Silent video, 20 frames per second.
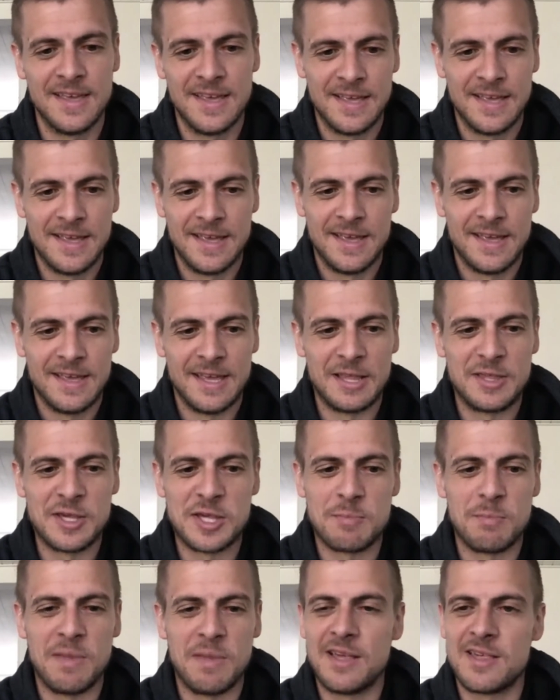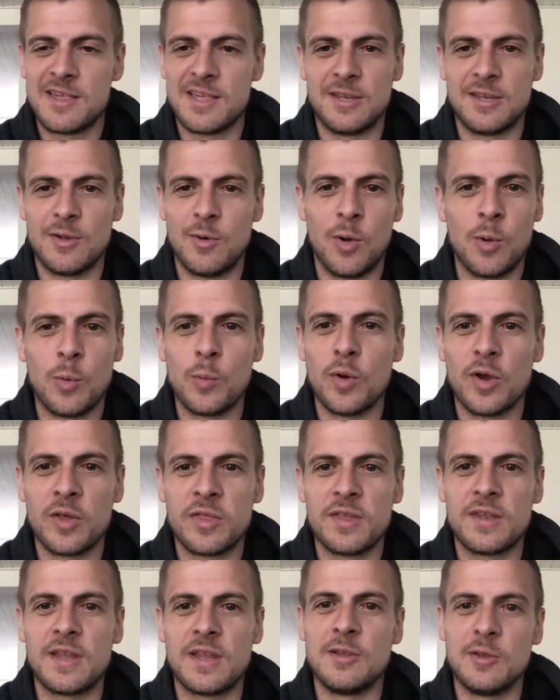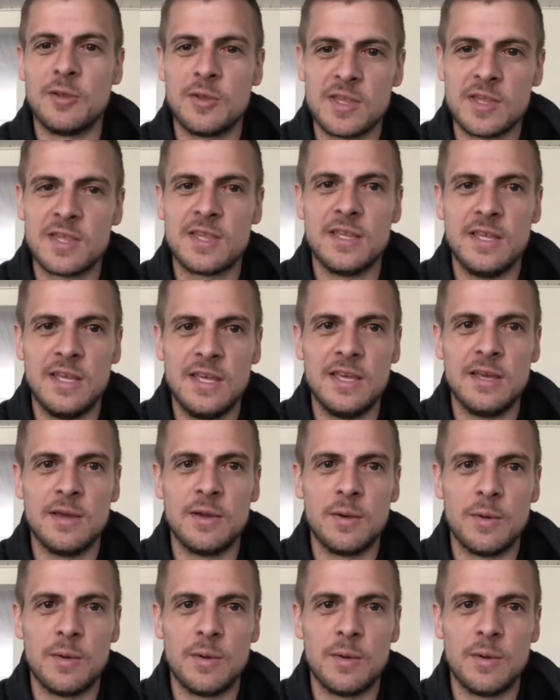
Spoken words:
it just makes it all worth it, and you just see